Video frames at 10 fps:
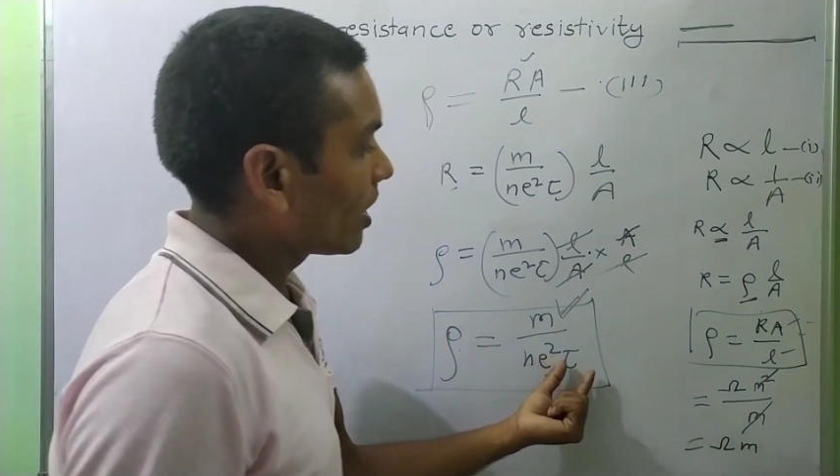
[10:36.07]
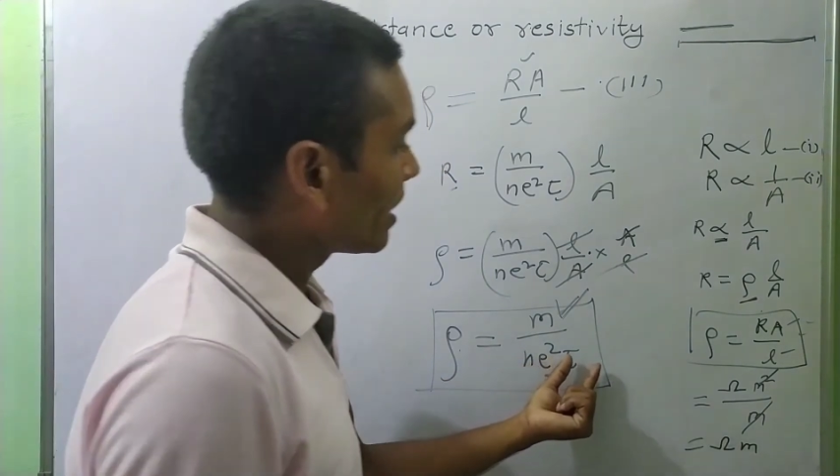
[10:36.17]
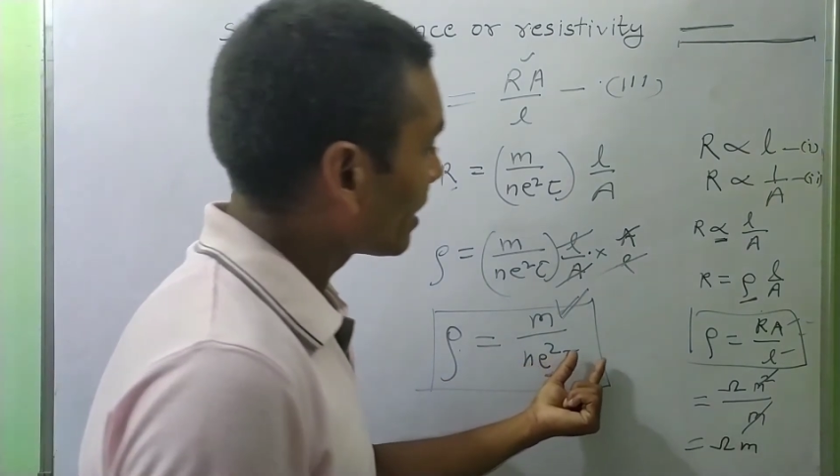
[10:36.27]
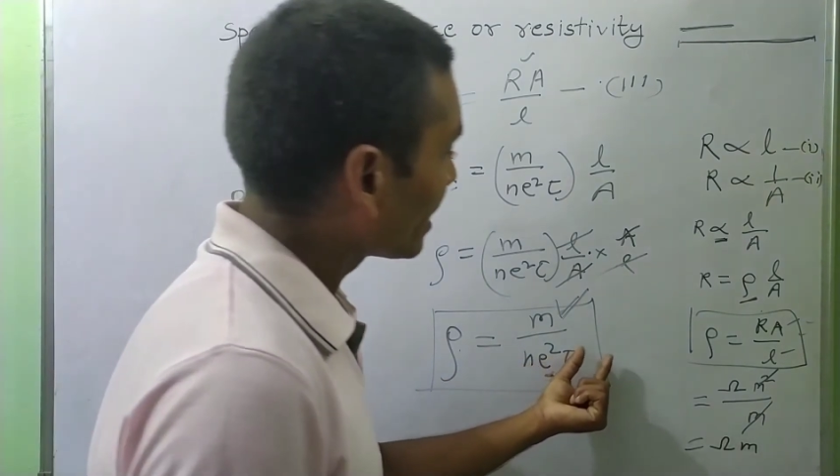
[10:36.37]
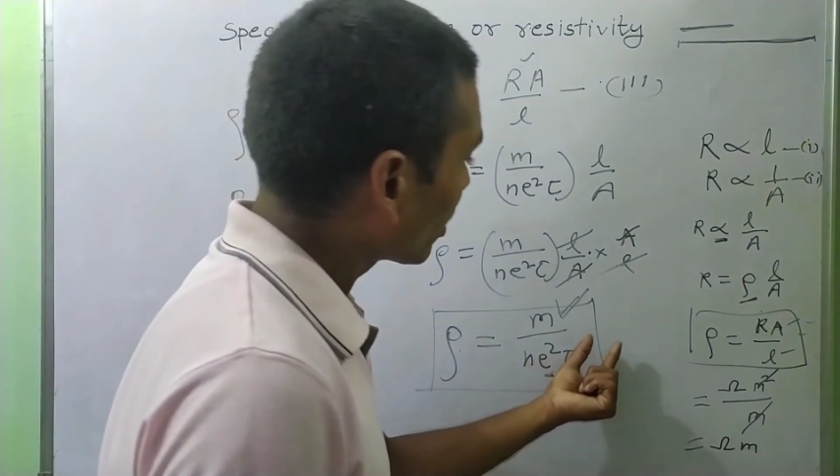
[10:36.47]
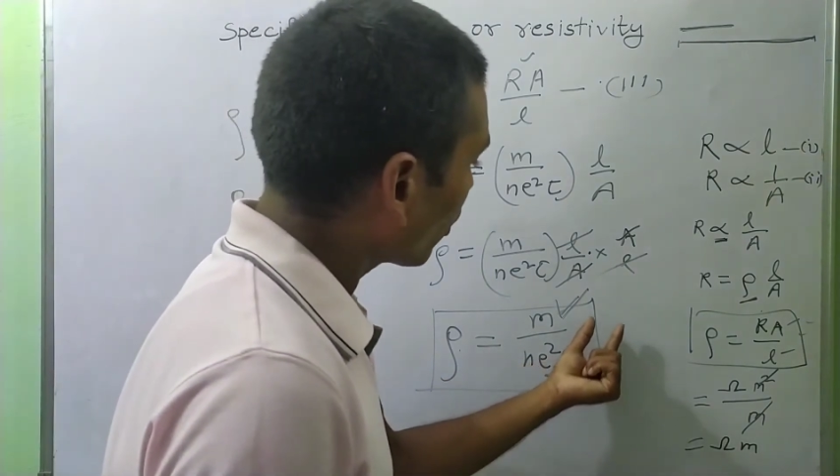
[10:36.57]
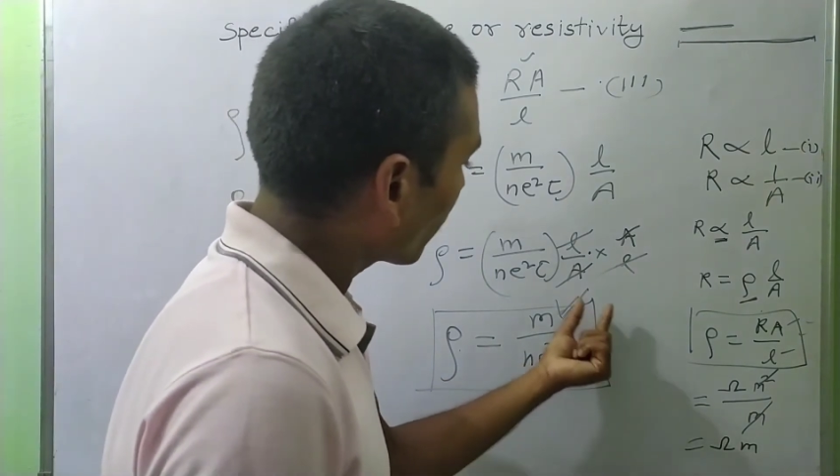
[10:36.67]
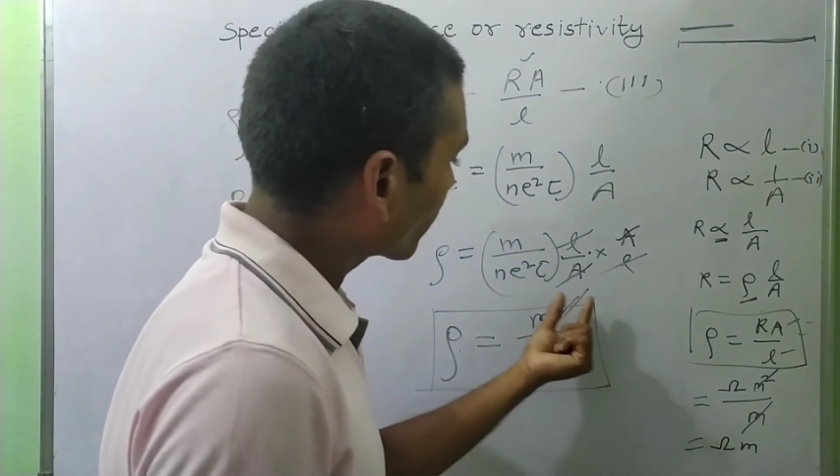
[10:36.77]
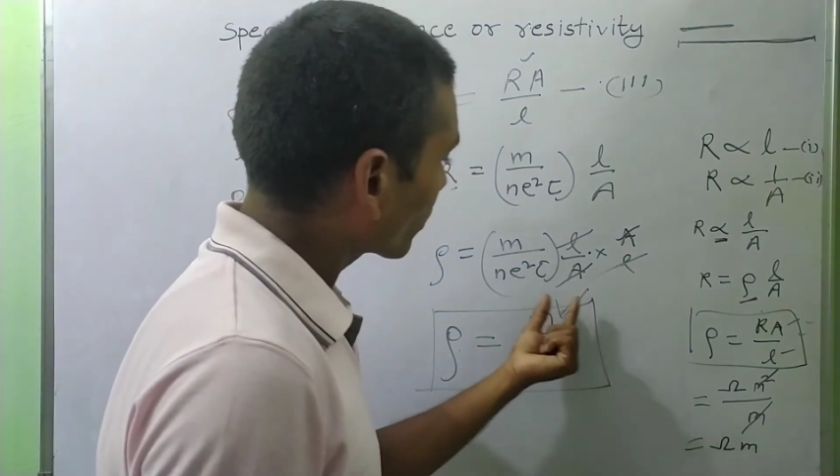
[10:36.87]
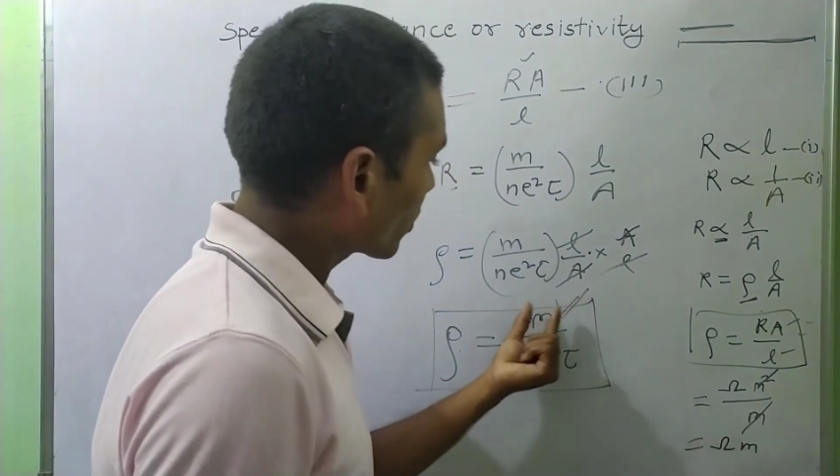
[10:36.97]
area
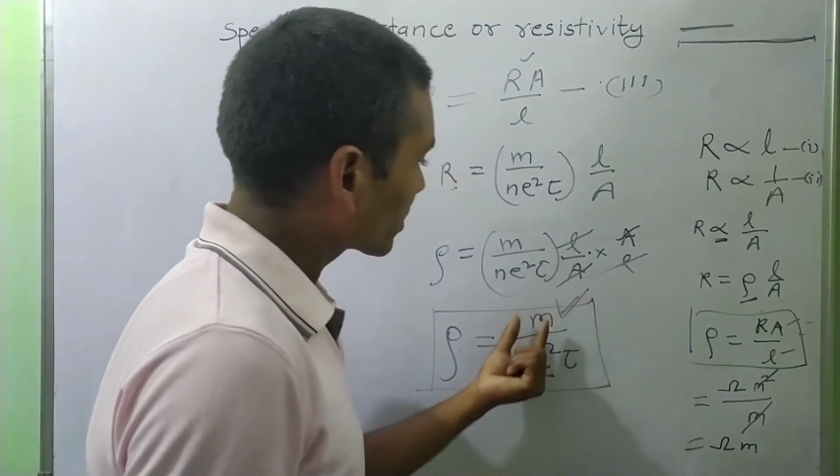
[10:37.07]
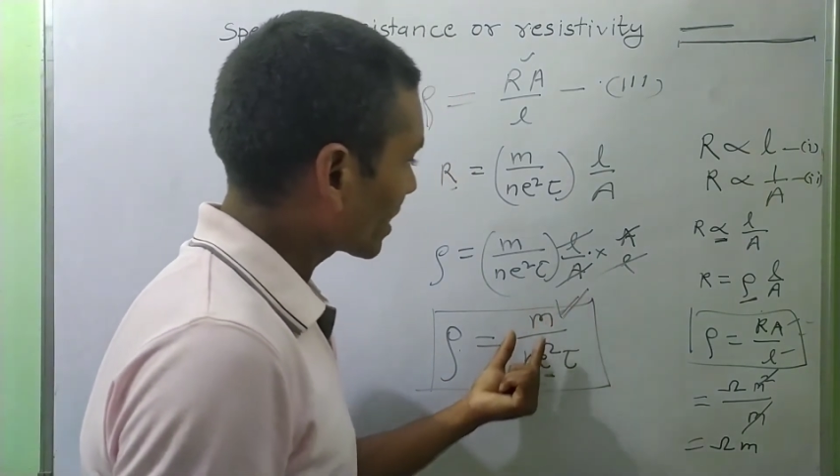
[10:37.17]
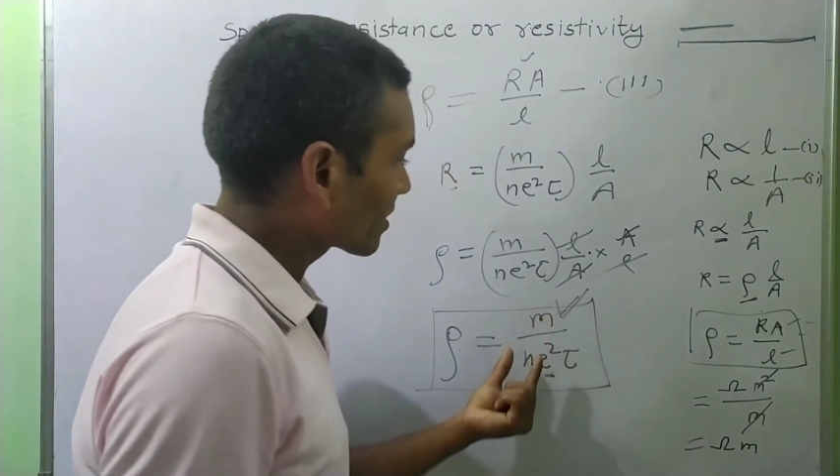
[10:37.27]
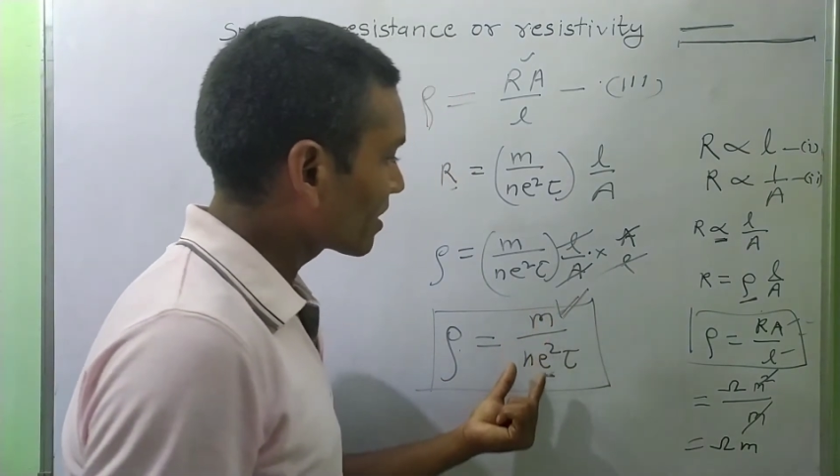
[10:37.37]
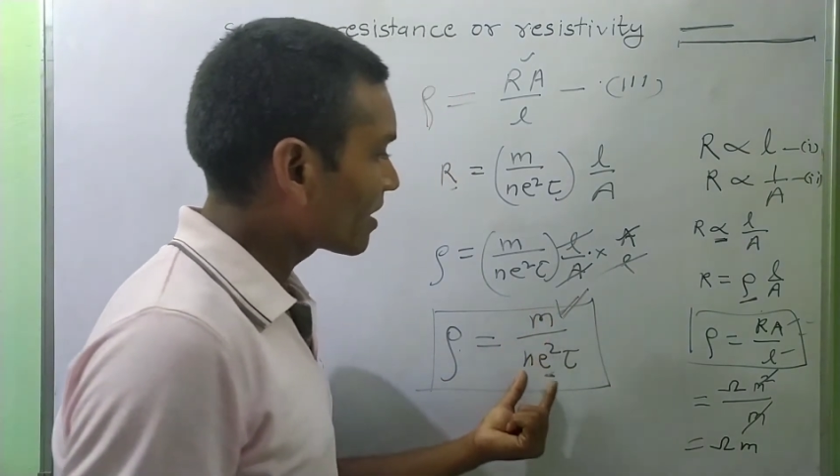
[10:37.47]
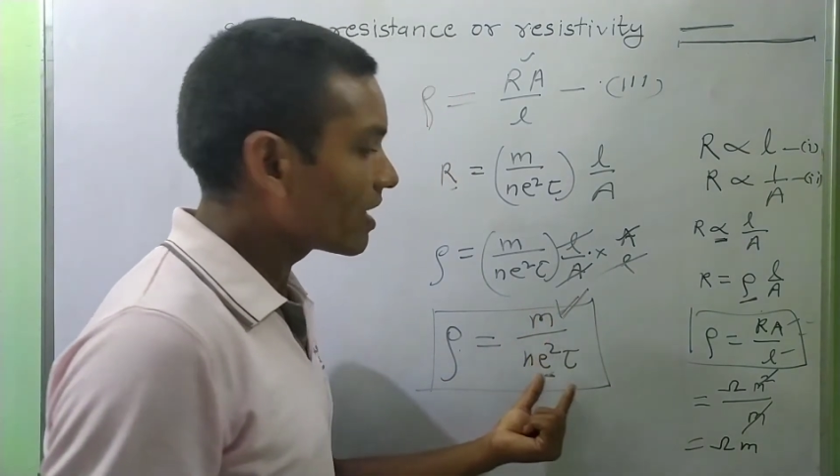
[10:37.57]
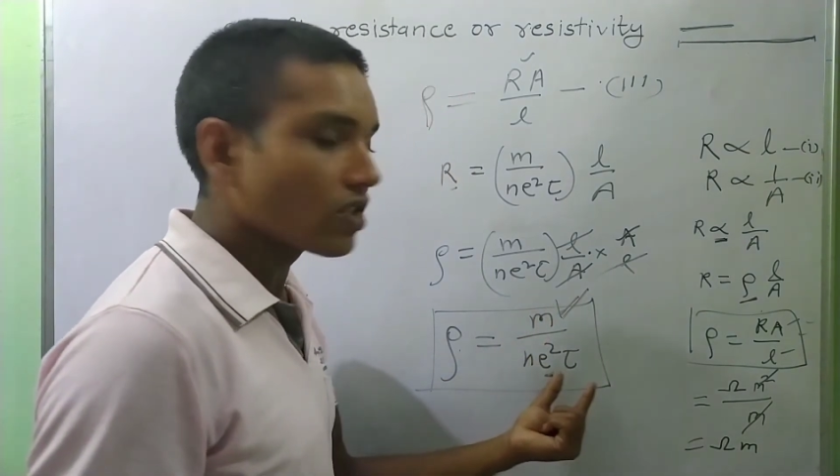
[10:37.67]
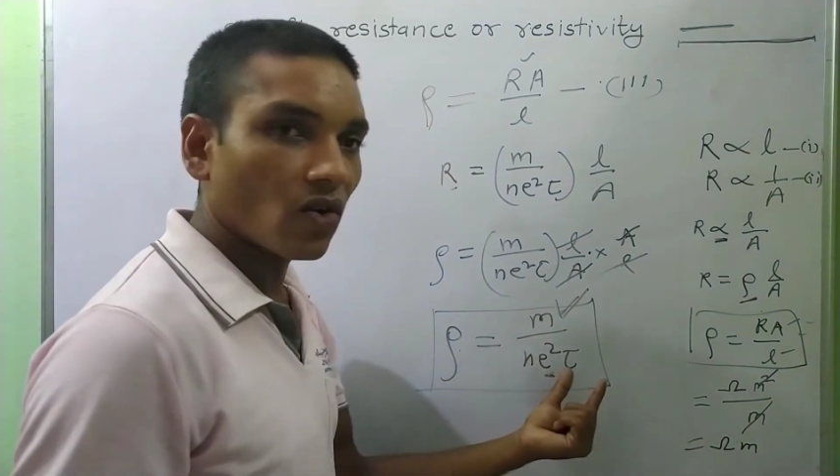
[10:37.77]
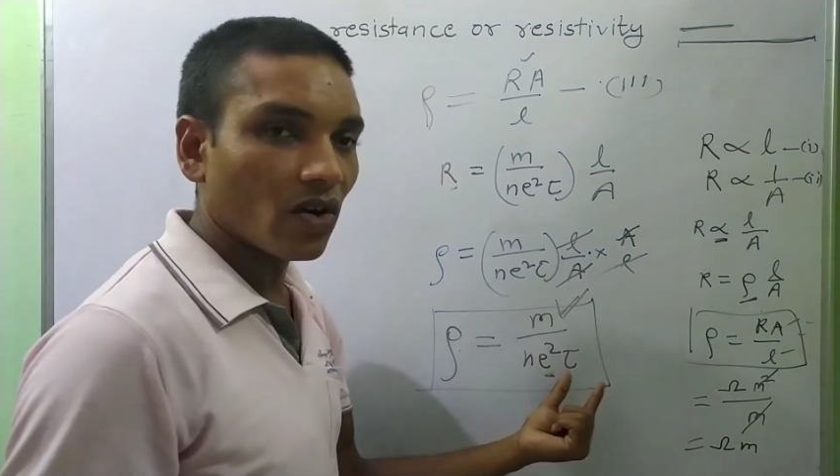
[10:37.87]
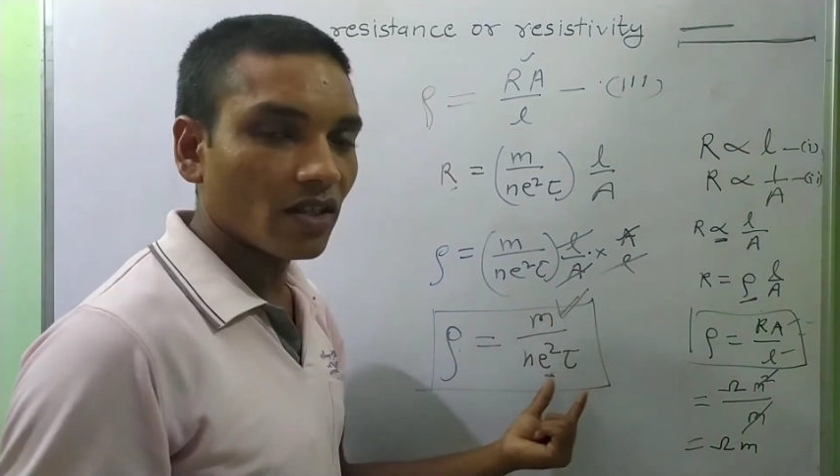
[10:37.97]
of cross section is
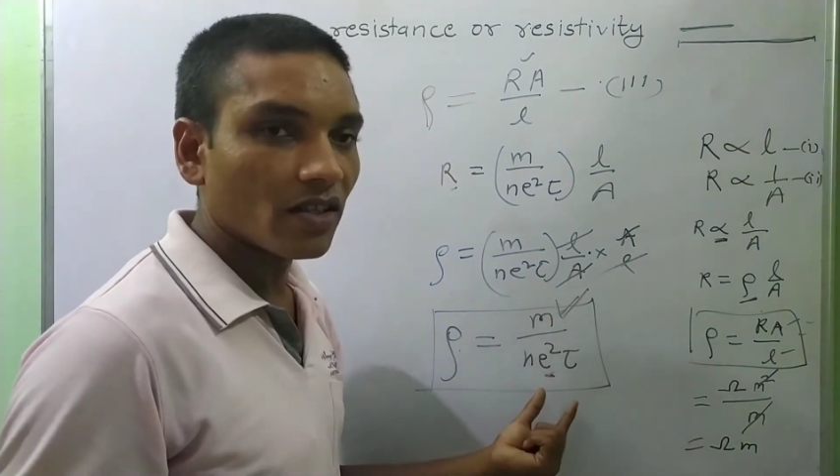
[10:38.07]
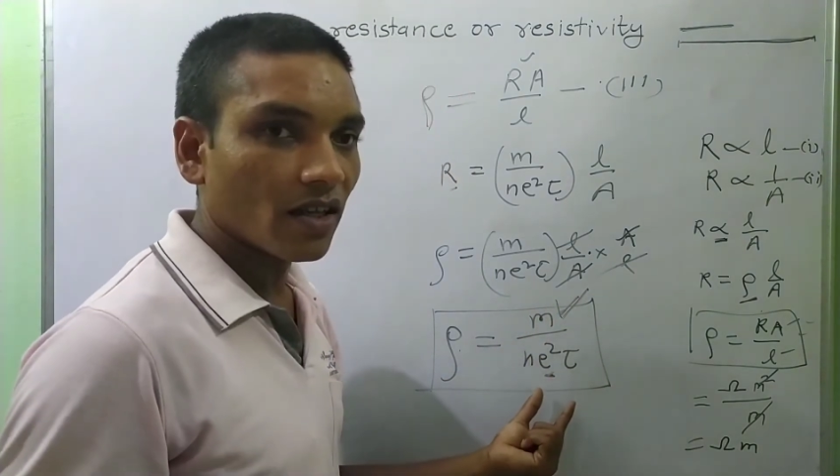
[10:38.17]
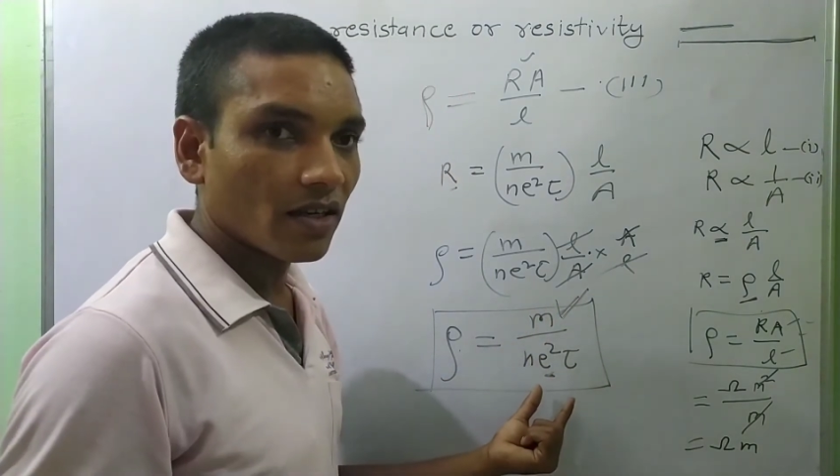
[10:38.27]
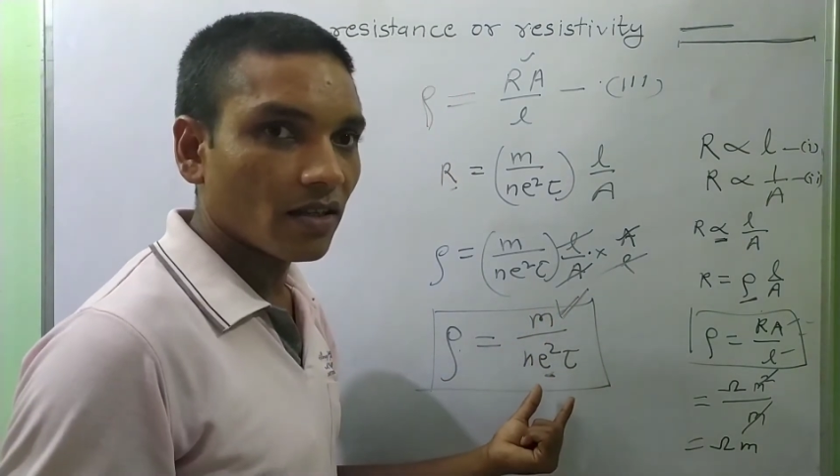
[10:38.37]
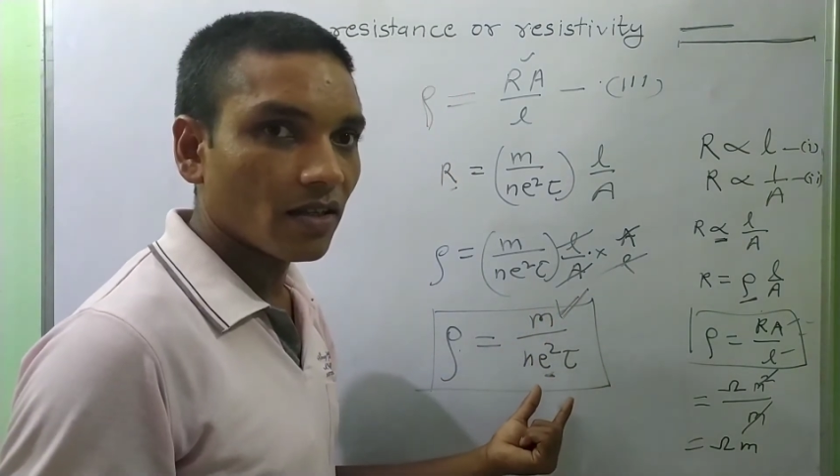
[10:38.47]
not there,